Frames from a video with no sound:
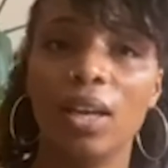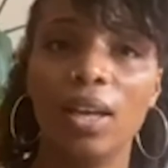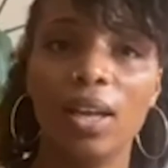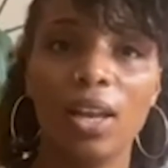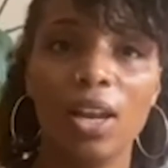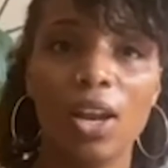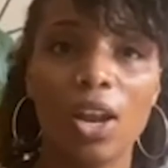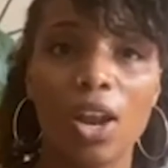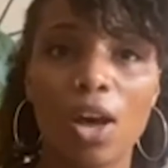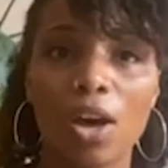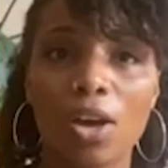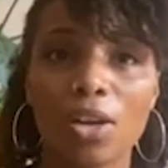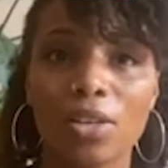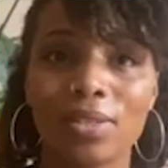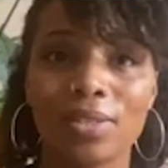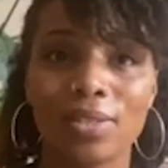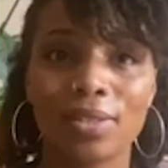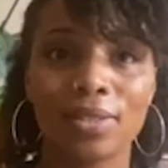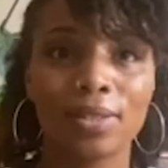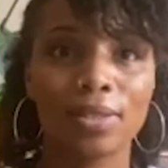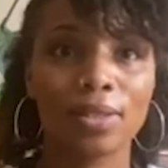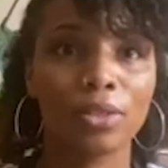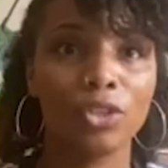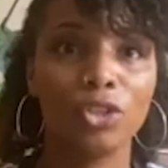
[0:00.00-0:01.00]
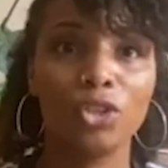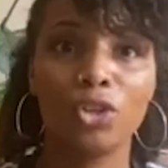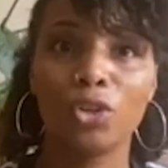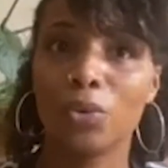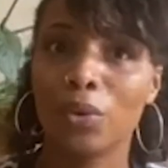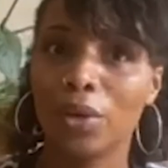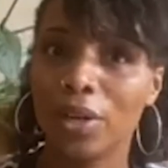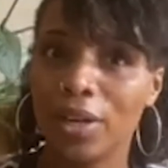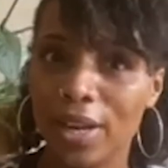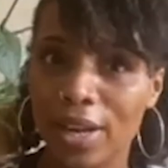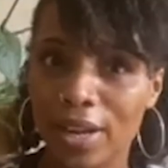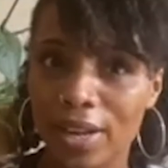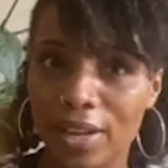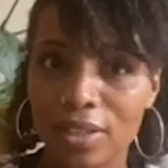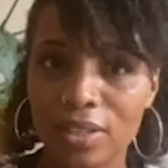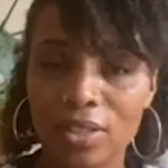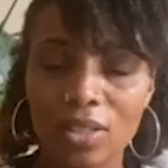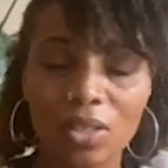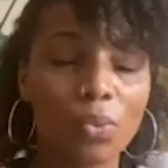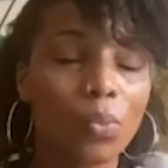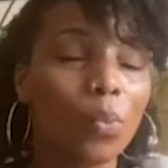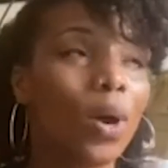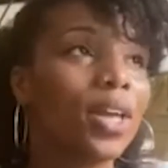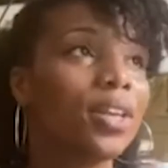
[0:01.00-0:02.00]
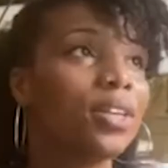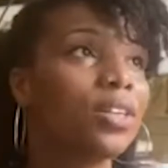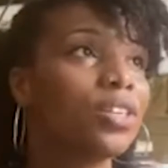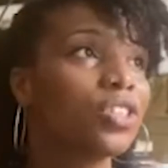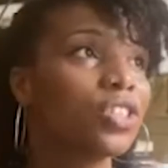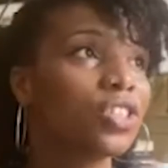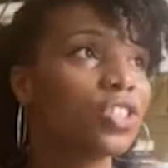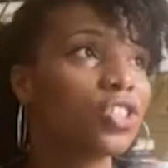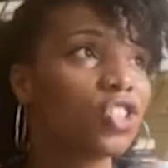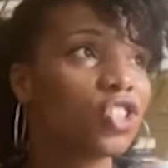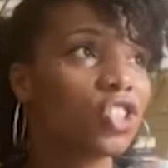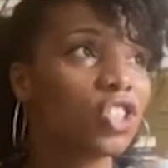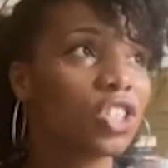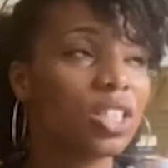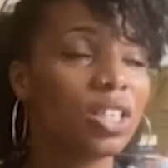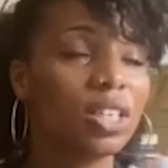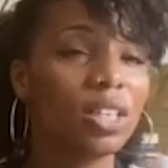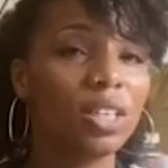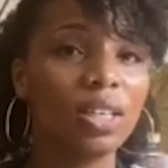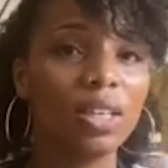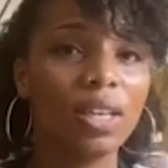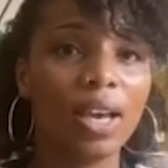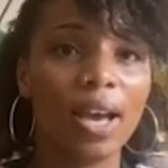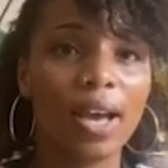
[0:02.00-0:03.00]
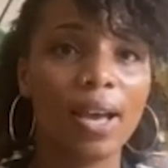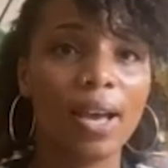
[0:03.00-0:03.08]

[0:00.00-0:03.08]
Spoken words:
last urinate, when did she